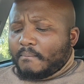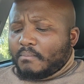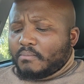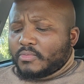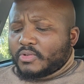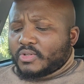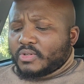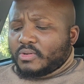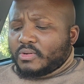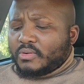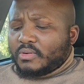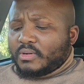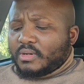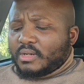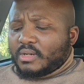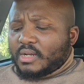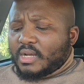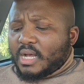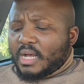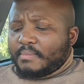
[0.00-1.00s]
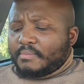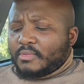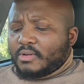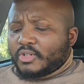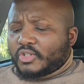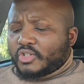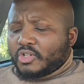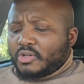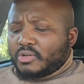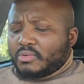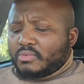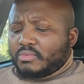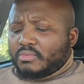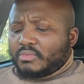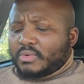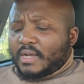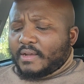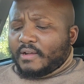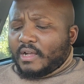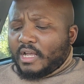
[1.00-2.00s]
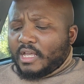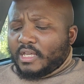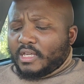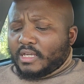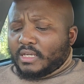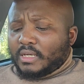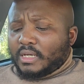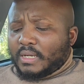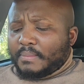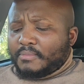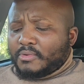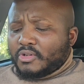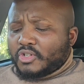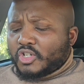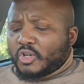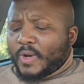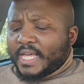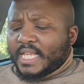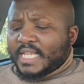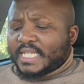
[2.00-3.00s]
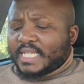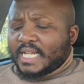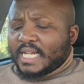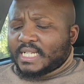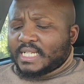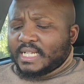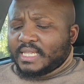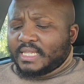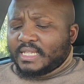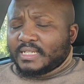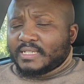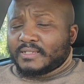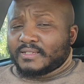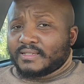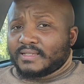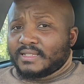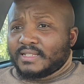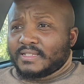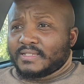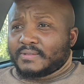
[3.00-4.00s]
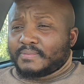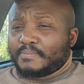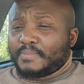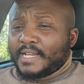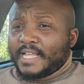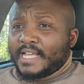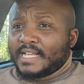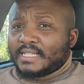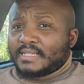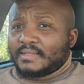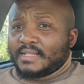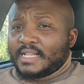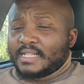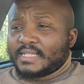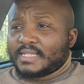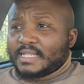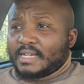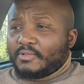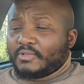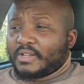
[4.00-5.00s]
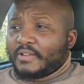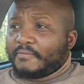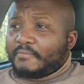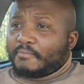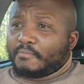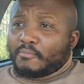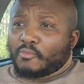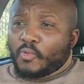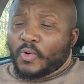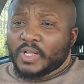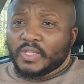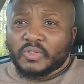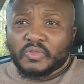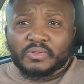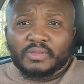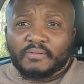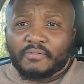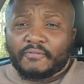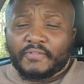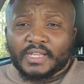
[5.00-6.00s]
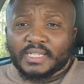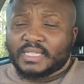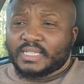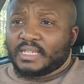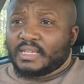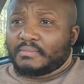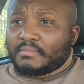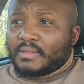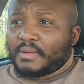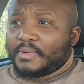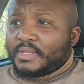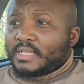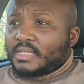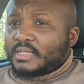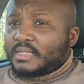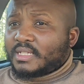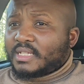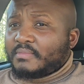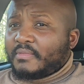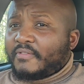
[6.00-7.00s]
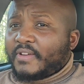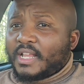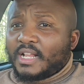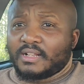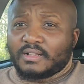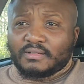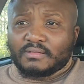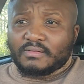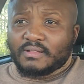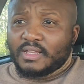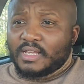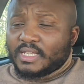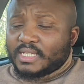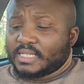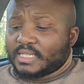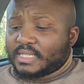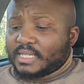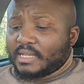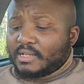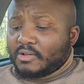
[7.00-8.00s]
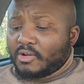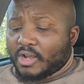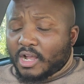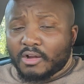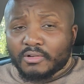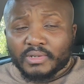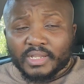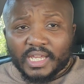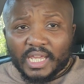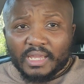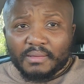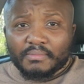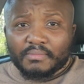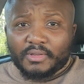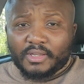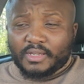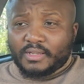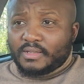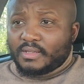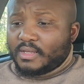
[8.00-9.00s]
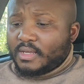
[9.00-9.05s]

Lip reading: So I'm not sure why they selected these players. Leinster, I would have went to the first team. I mean, semi-final. It's a knockout game here.